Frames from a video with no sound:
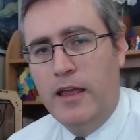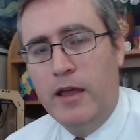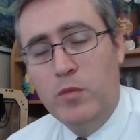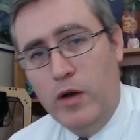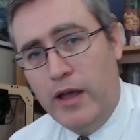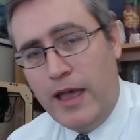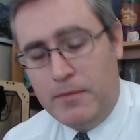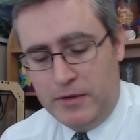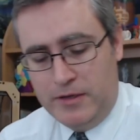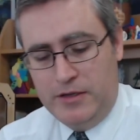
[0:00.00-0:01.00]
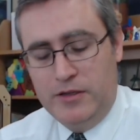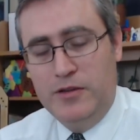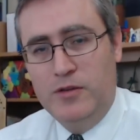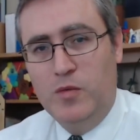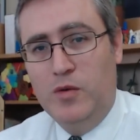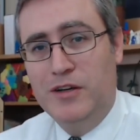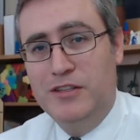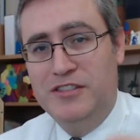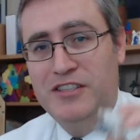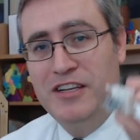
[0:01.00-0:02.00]
And what happened
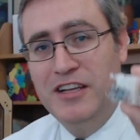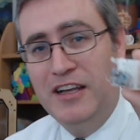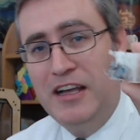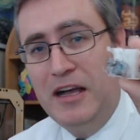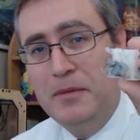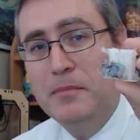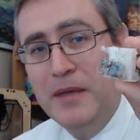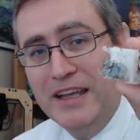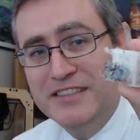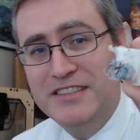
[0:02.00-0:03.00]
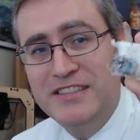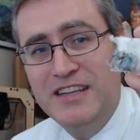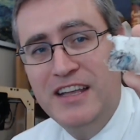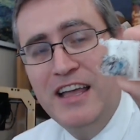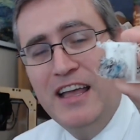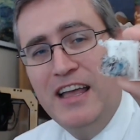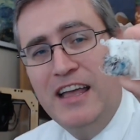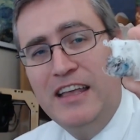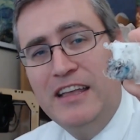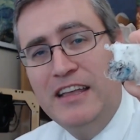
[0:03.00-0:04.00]
was a mess.
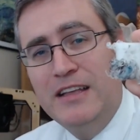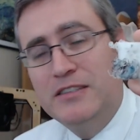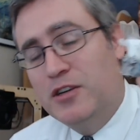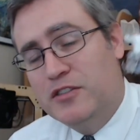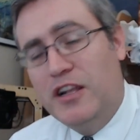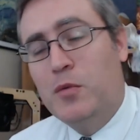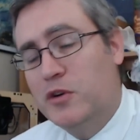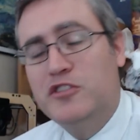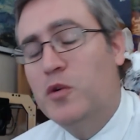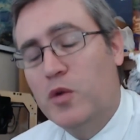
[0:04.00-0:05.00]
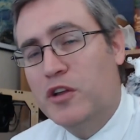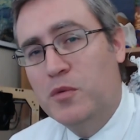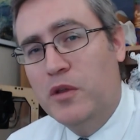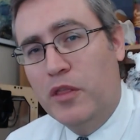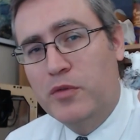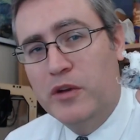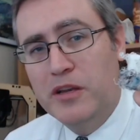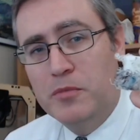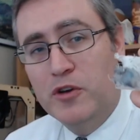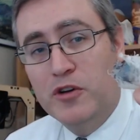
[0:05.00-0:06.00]
Turns out we're still working with a three D
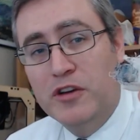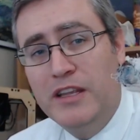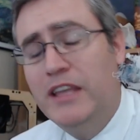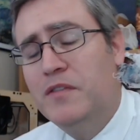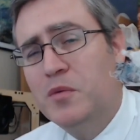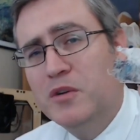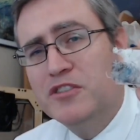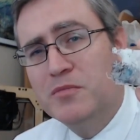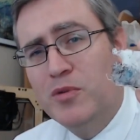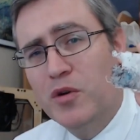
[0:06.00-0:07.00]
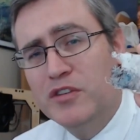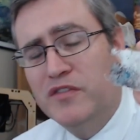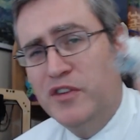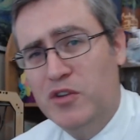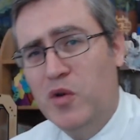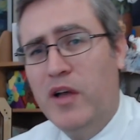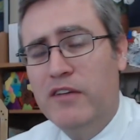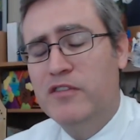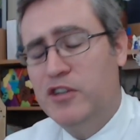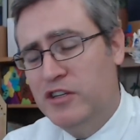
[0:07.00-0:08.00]
printer, and even with supports, if you don't
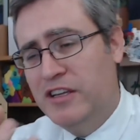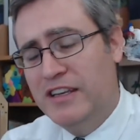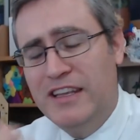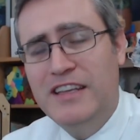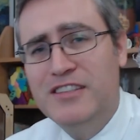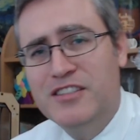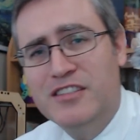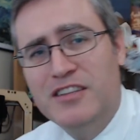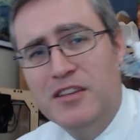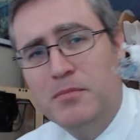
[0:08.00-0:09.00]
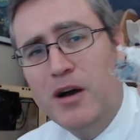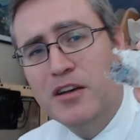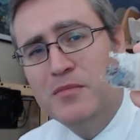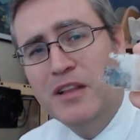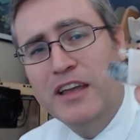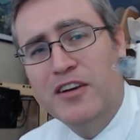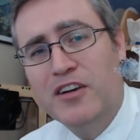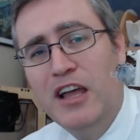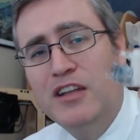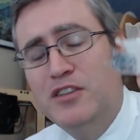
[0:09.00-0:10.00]
have good adhesion to the bottom
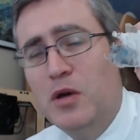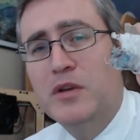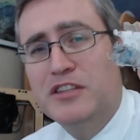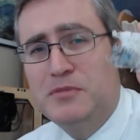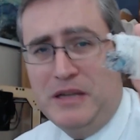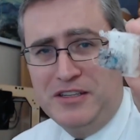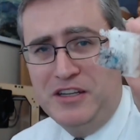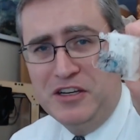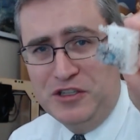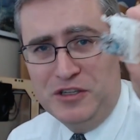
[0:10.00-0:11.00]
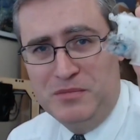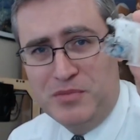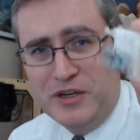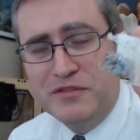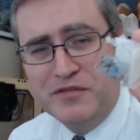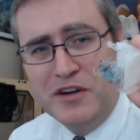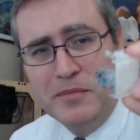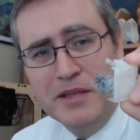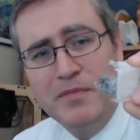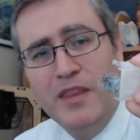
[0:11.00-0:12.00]
layer, don't expect a good print from it.